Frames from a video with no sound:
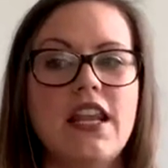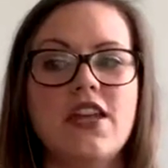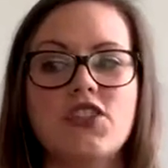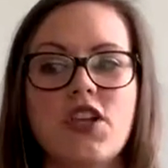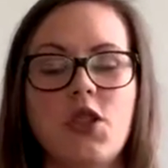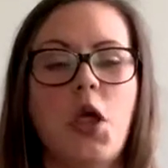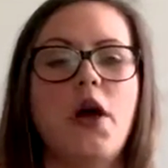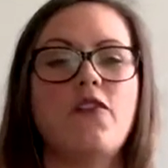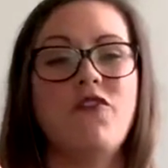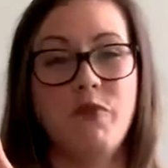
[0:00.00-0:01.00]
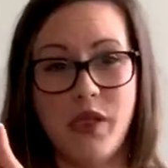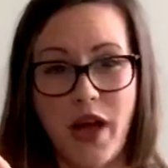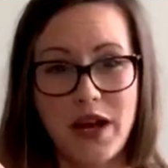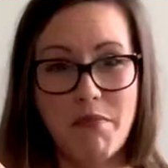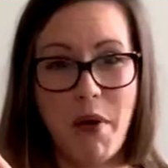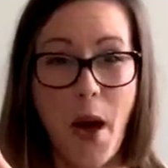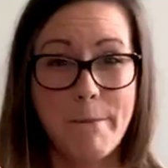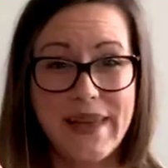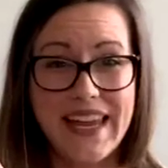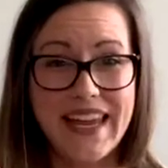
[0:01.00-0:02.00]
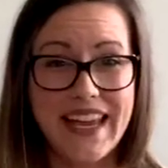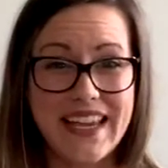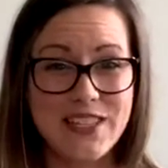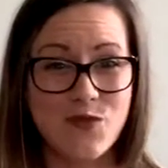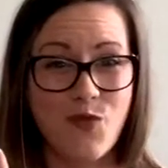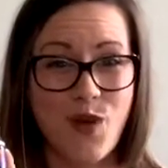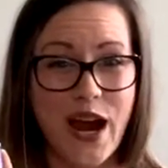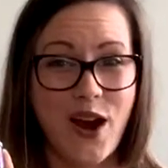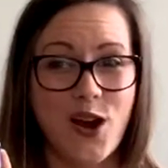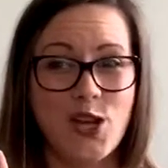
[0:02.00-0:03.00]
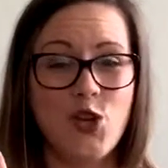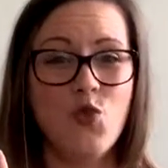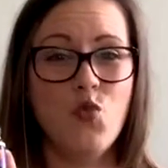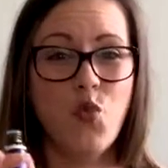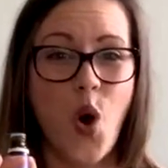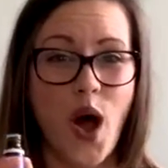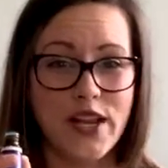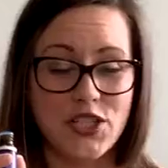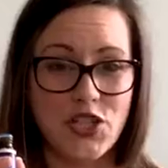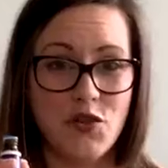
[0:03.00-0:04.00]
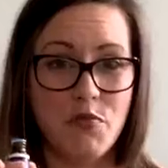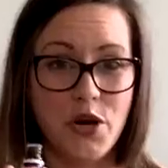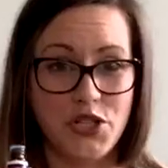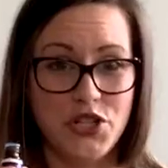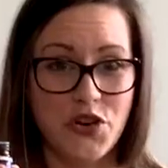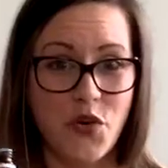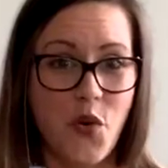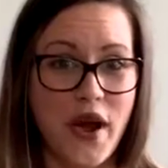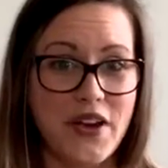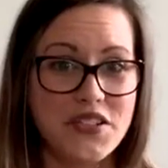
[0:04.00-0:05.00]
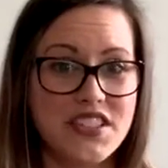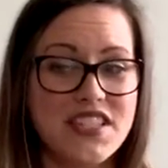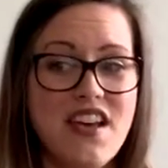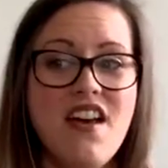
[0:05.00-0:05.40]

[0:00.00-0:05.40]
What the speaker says: there's a lot of blood pumping is where you want to put your oils.